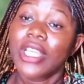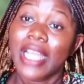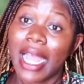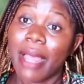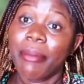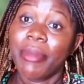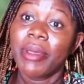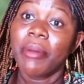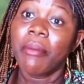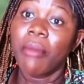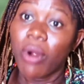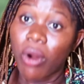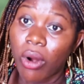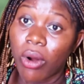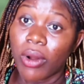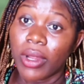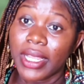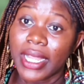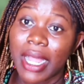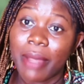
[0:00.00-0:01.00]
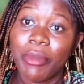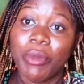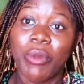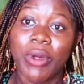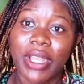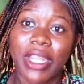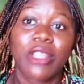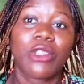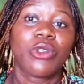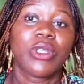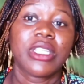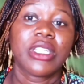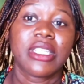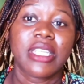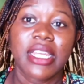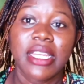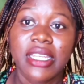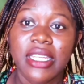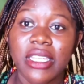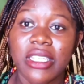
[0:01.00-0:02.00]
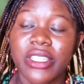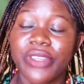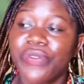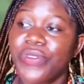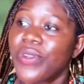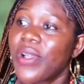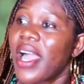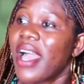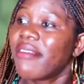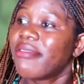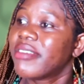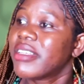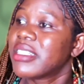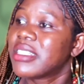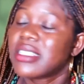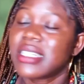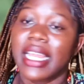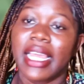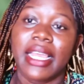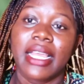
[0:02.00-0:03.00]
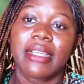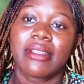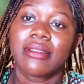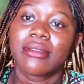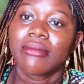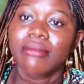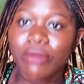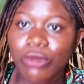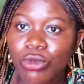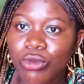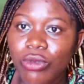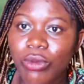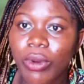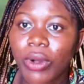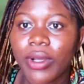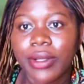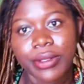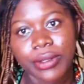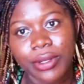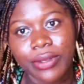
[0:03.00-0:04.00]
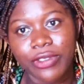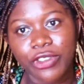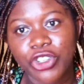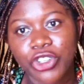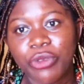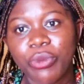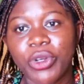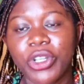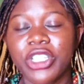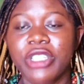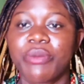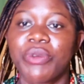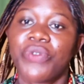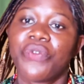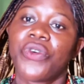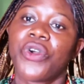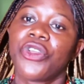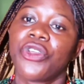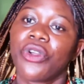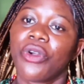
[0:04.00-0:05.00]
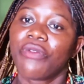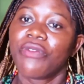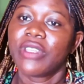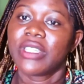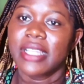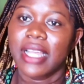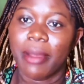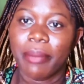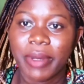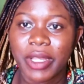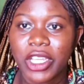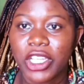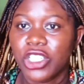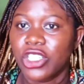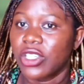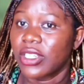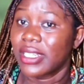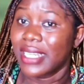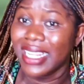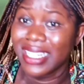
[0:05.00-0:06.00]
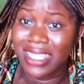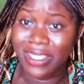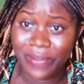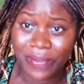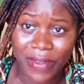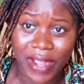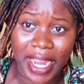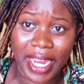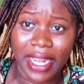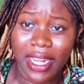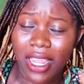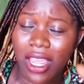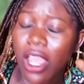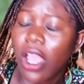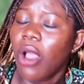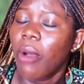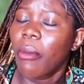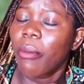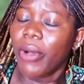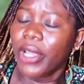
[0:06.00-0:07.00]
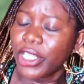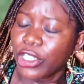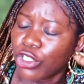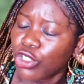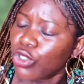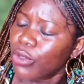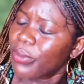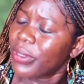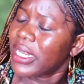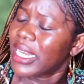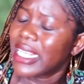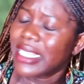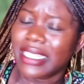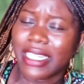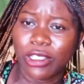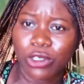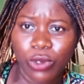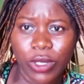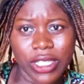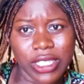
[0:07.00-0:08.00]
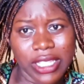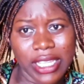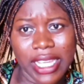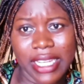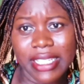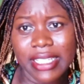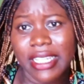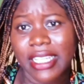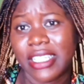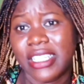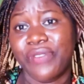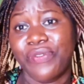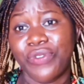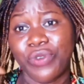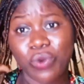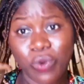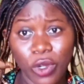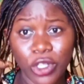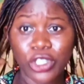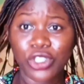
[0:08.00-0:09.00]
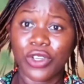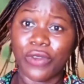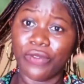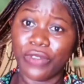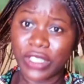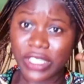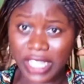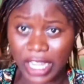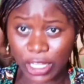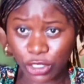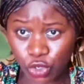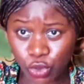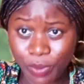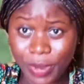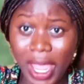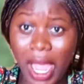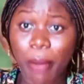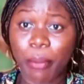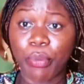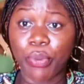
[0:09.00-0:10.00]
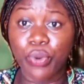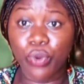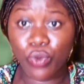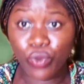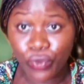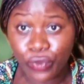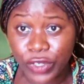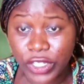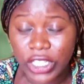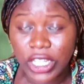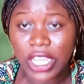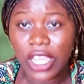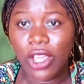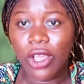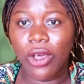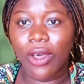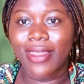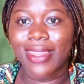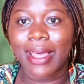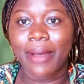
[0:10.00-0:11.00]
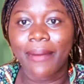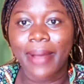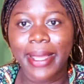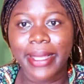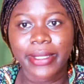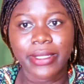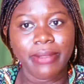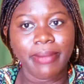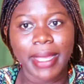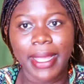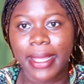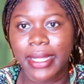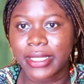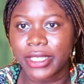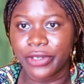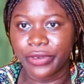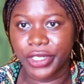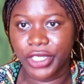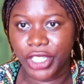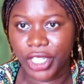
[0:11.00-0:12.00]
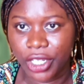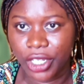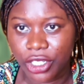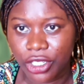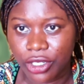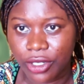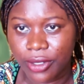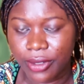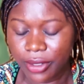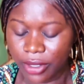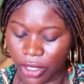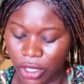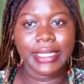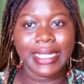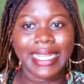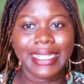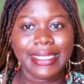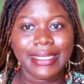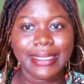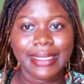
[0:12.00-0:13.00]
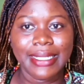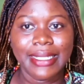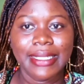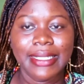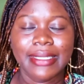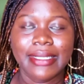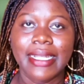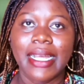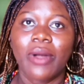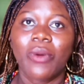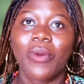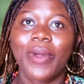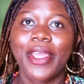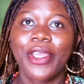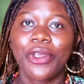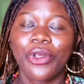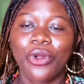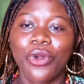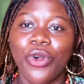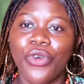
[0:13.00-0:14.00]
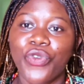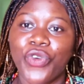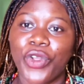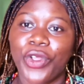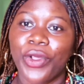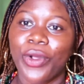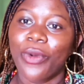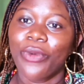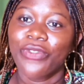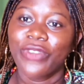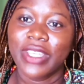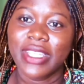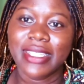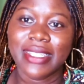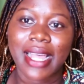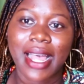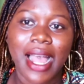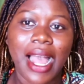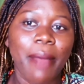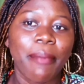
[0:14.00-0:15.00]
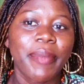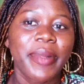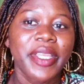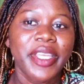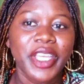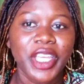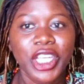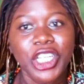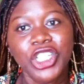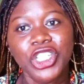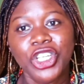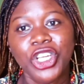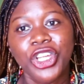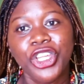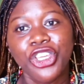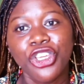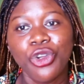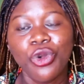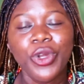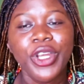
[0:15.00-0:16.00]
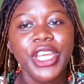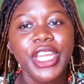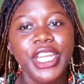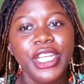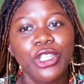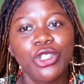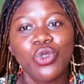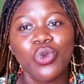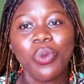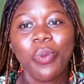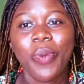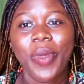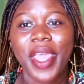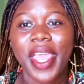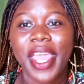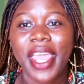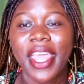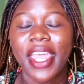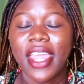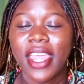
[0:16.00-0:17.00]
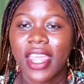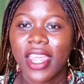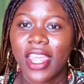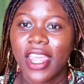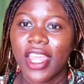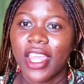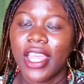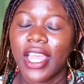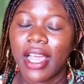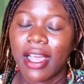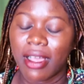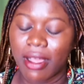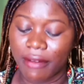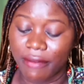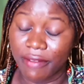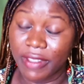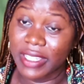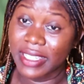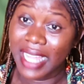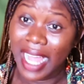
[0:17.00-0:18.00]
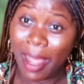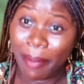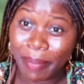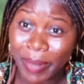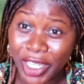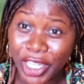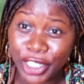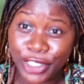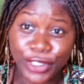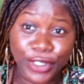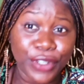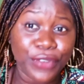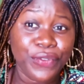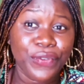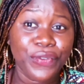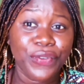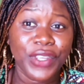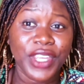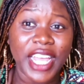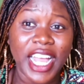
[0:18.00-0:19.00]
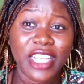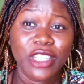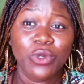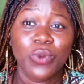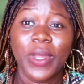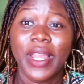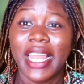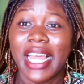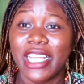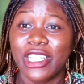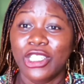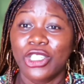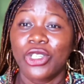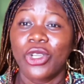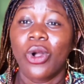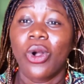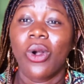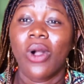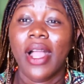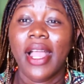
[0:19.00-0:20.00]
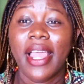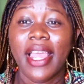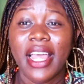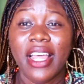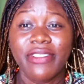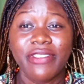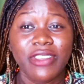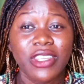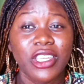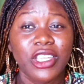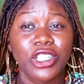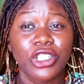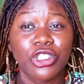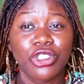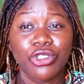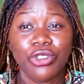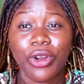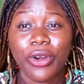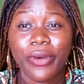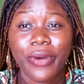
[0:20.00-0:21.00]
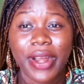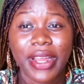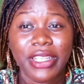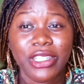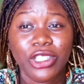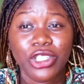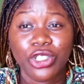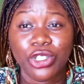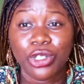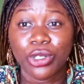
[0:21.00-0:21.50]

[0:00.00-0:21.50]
it can be more. It can be more than 28 days. If you have it like 2 months or 3 months before your visa application, that's fine. But it shouldn't be less than 28 days if you want your visa to be approved. Otherwise, you may get a rejection. The next thing is that when you go for your visa application, you need to pay a visa application fee as well as your health insurance